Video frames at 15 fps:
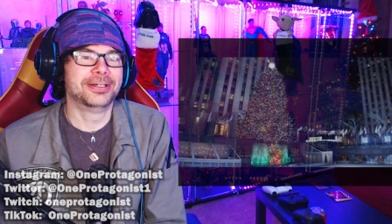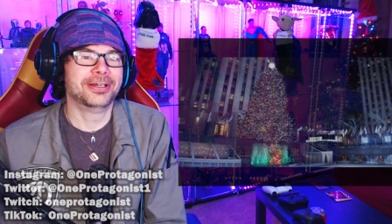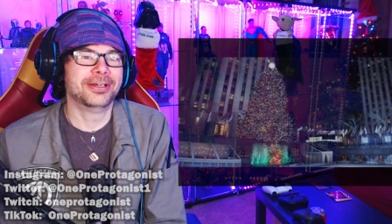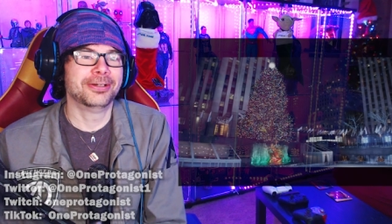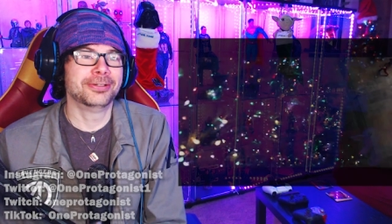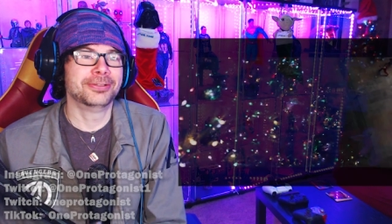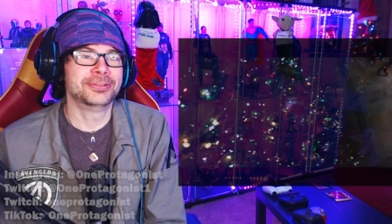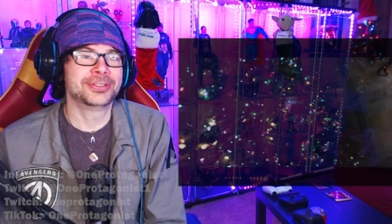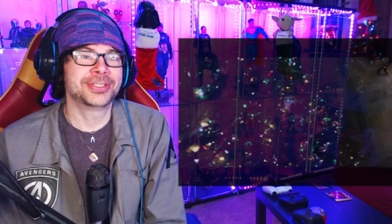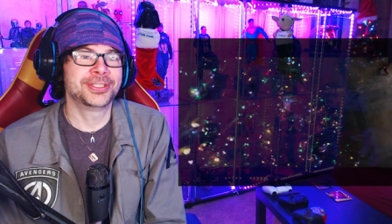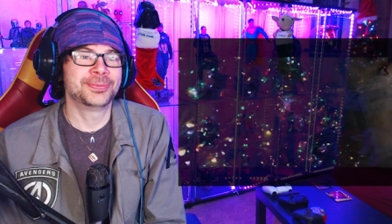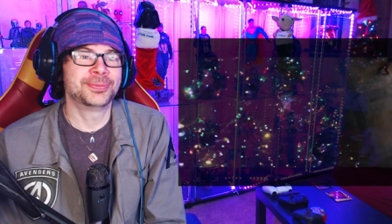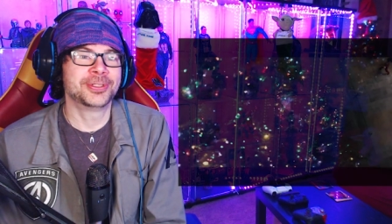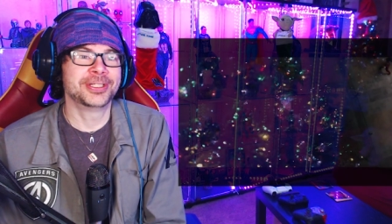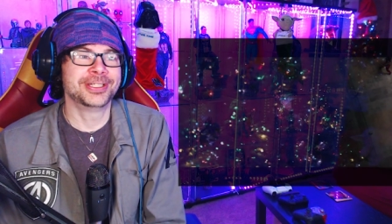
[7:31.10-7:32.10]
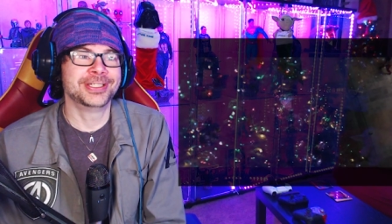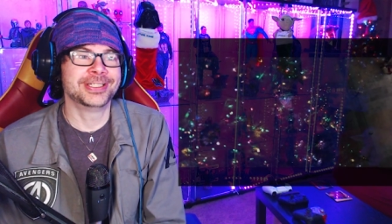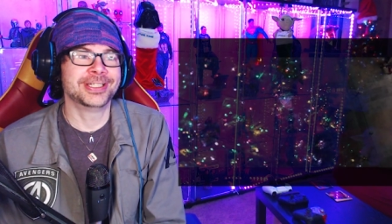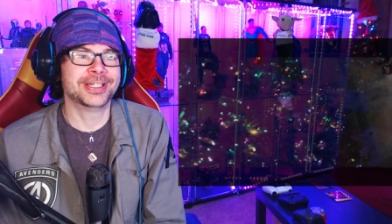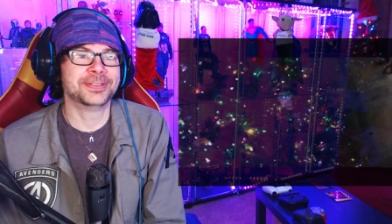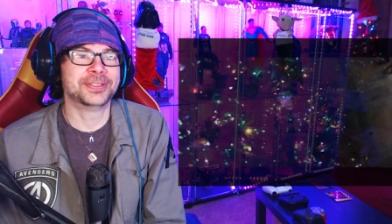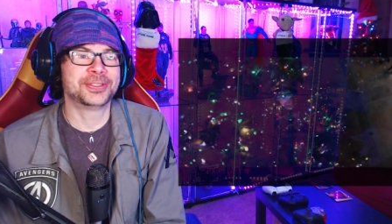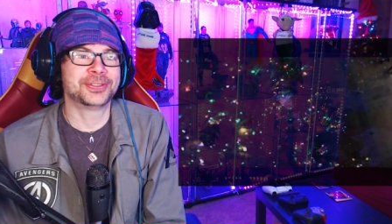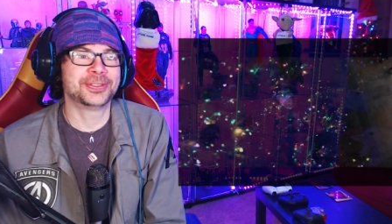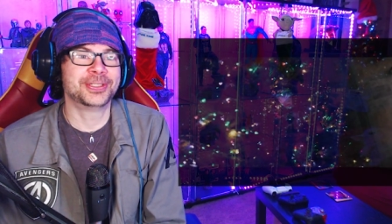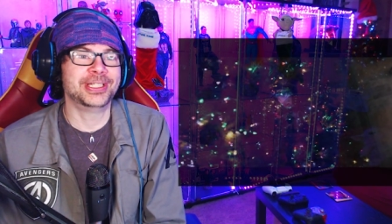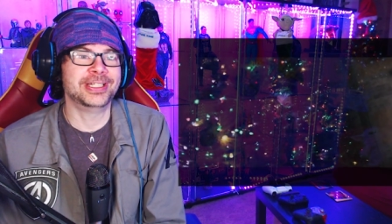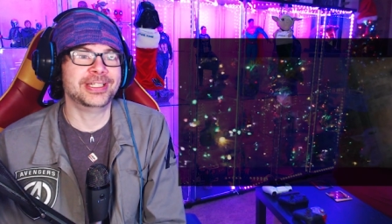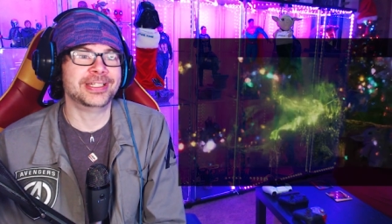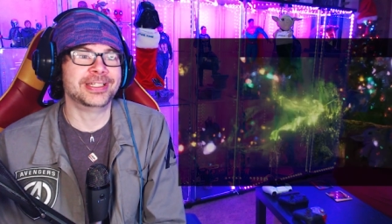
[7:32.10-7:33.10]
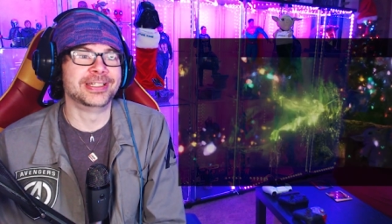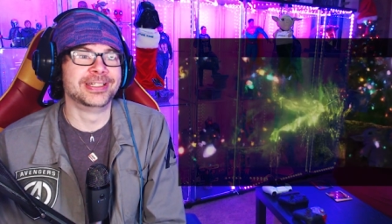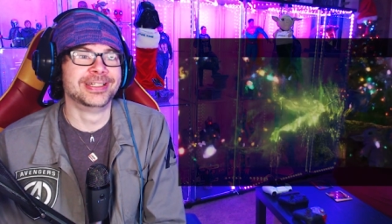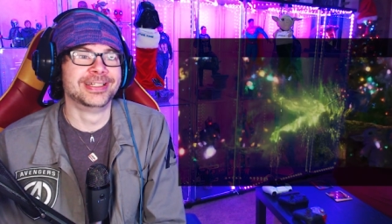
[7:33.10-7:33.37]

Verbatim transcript: Oh, she's bringing down the tree.